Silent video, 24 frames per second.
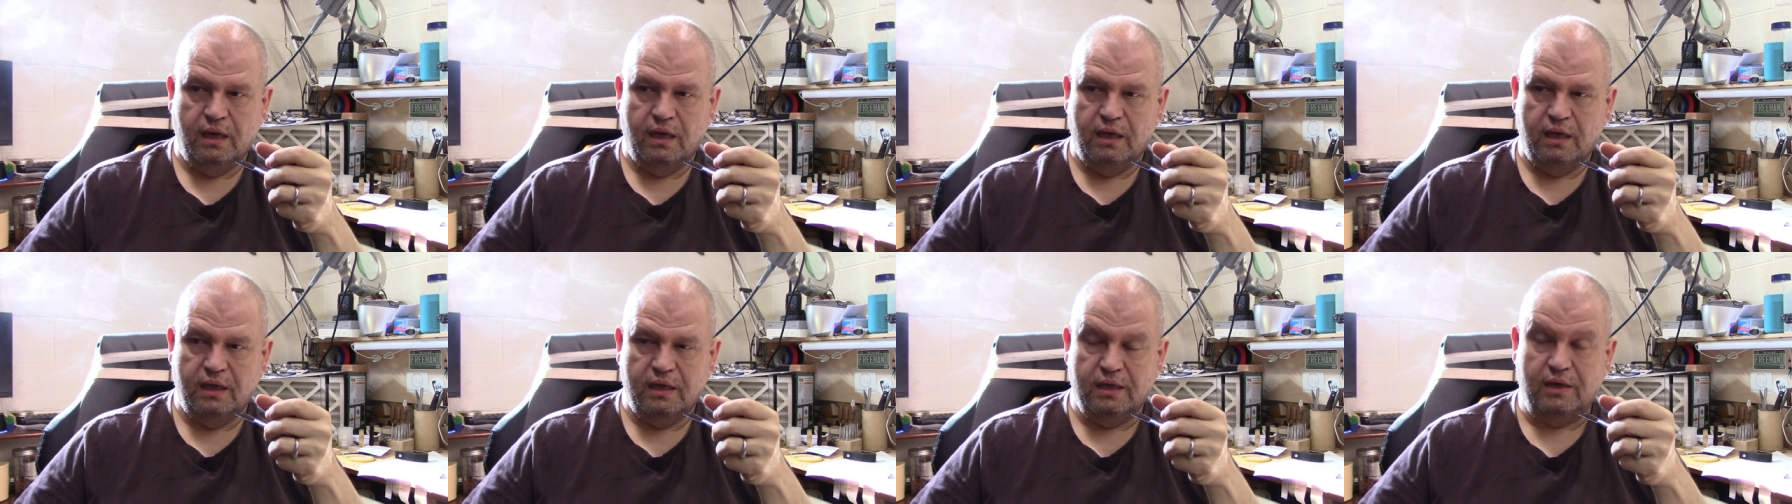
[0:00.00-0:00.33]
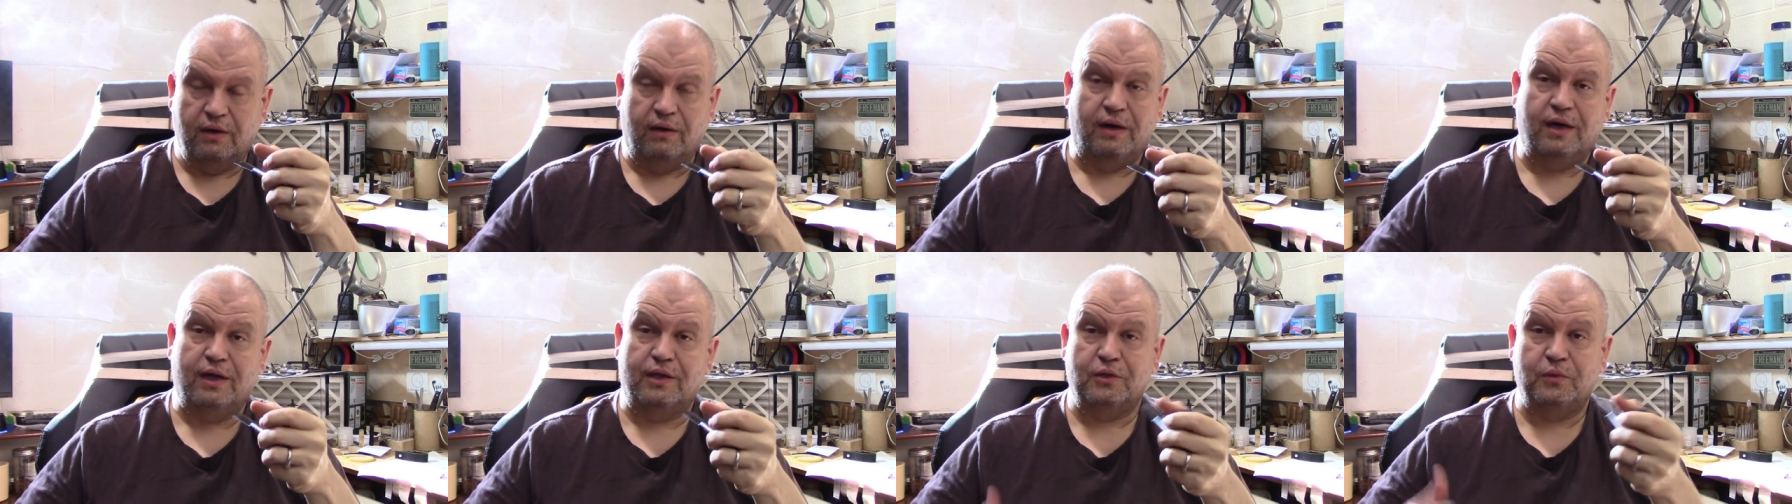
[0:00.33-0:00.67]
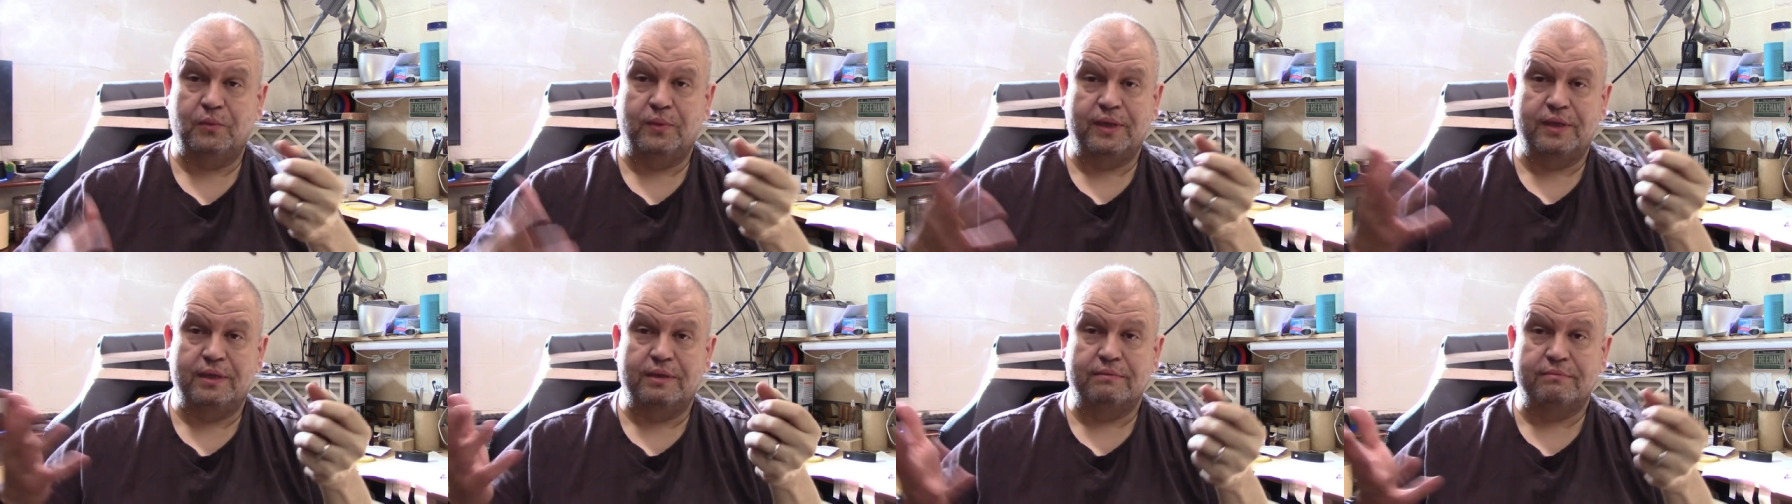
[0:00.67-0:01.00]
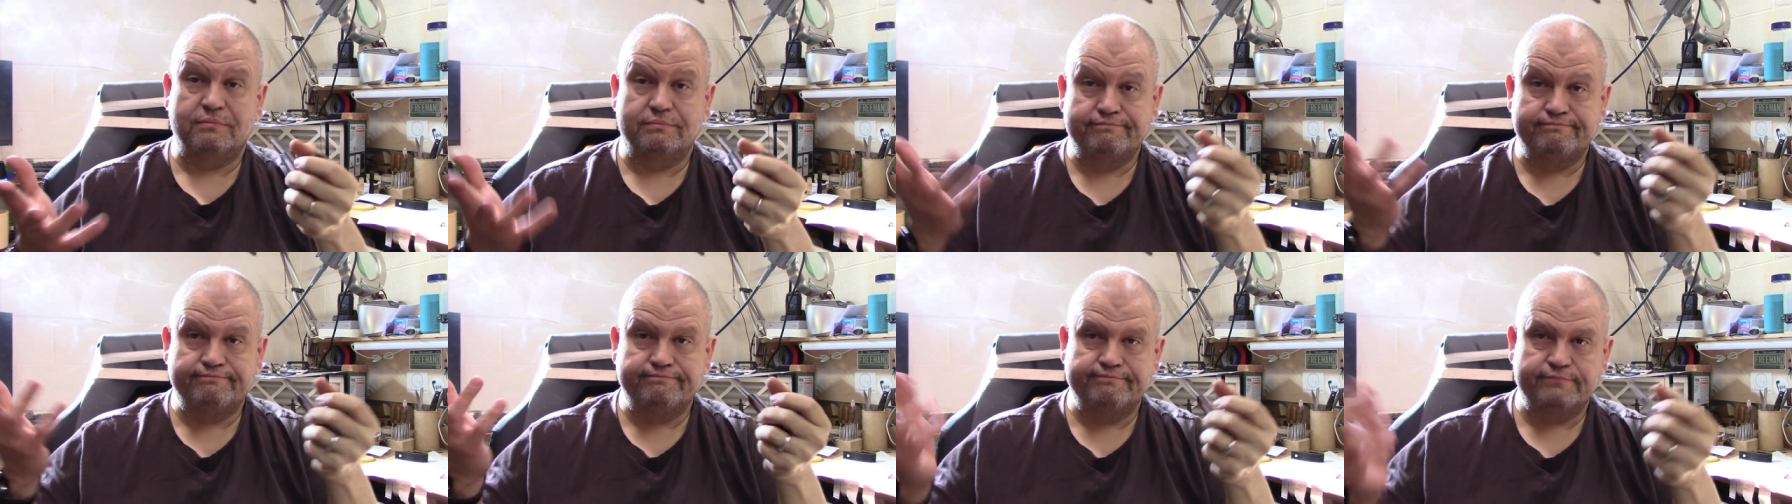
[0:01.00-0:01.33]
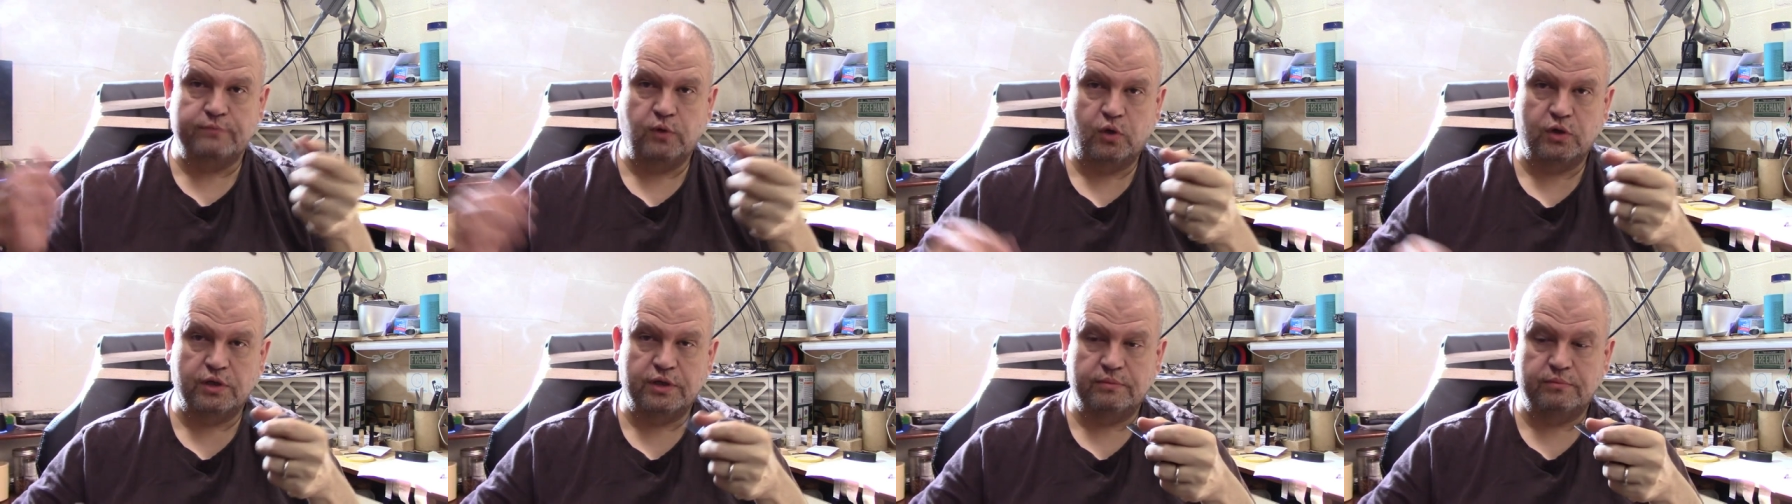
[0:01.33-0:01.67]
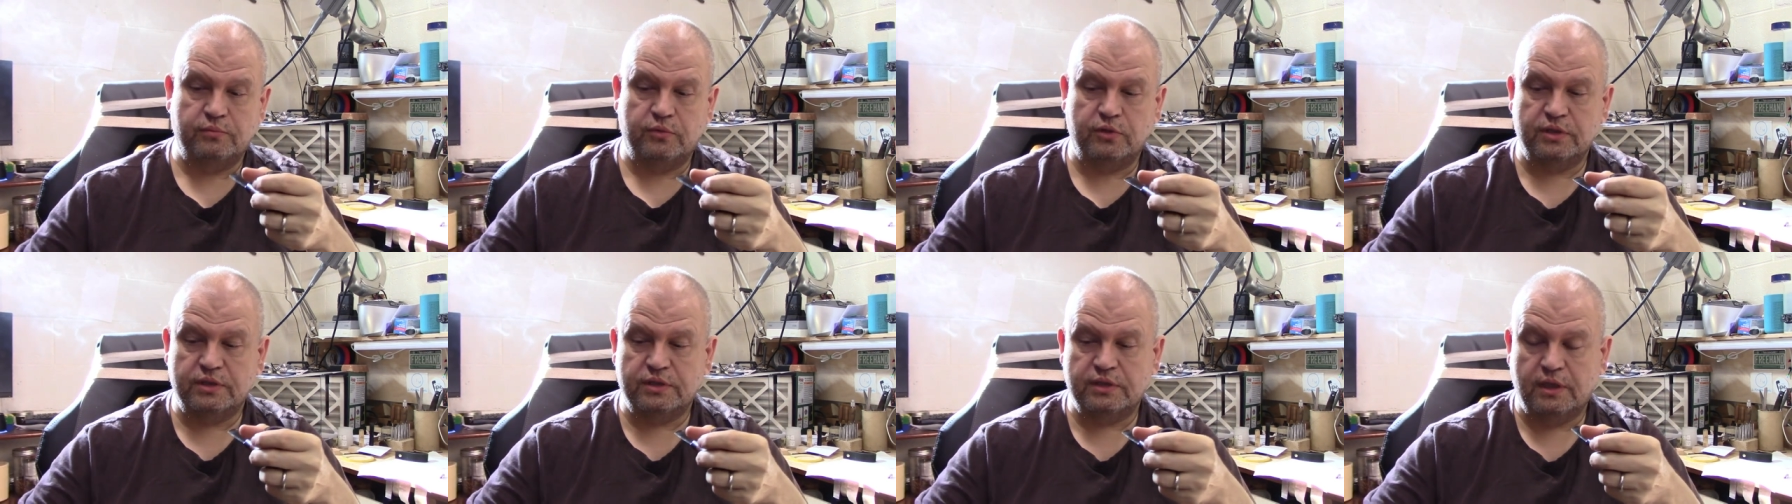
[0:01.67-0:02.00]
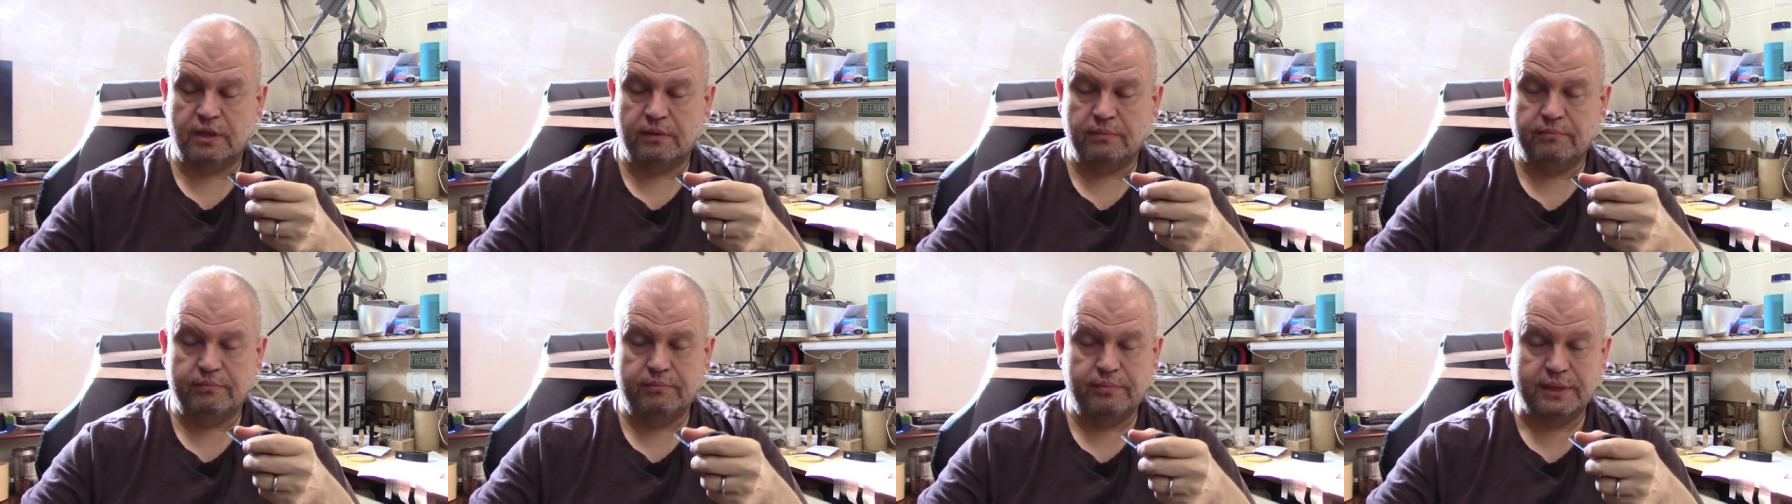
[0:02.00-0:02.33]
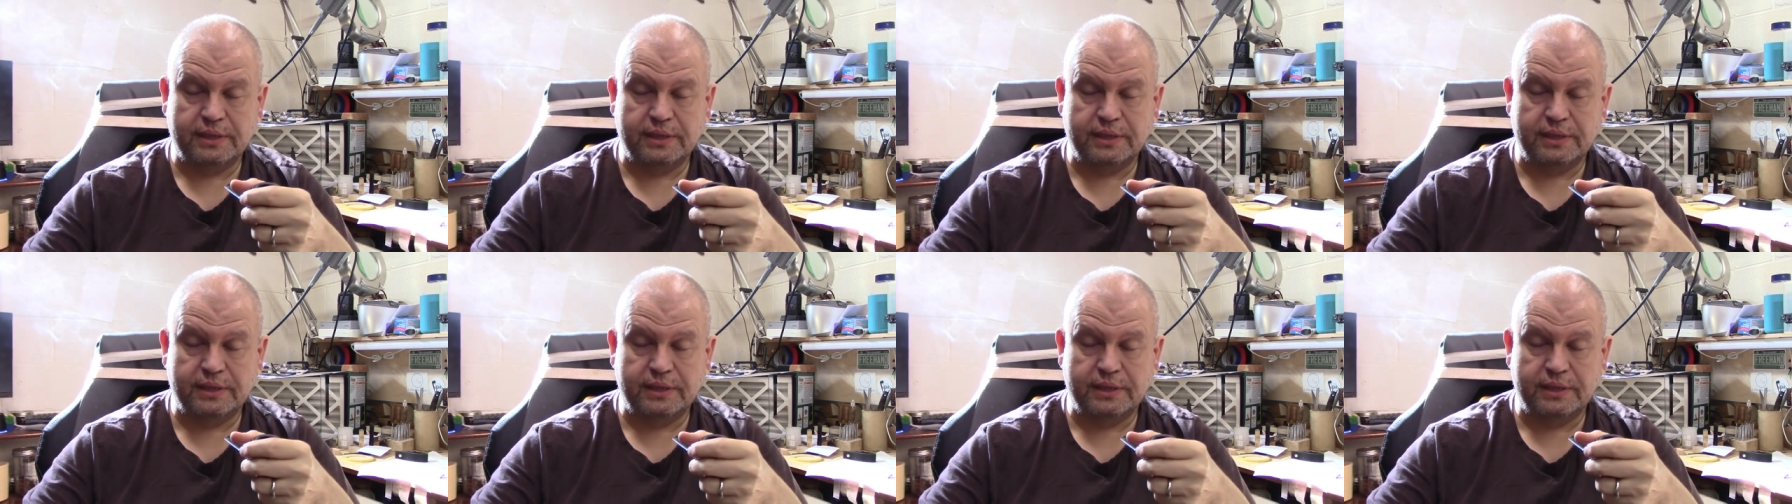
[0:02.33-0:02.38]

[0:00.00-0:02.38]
you know, Halloween, haunted bookshop.